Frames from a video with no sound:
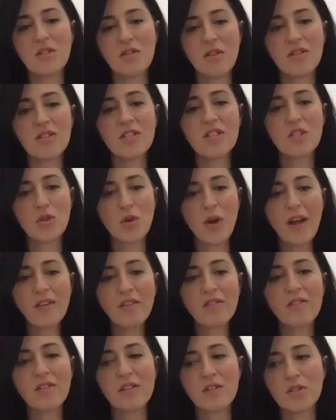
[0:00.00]
the
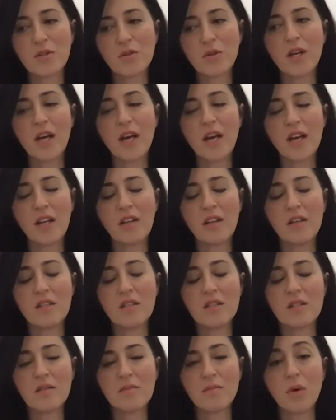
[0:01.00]
strength that you get
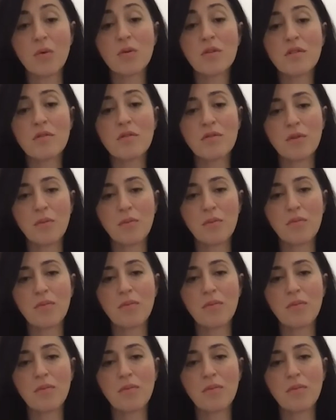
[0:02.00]
is mostly from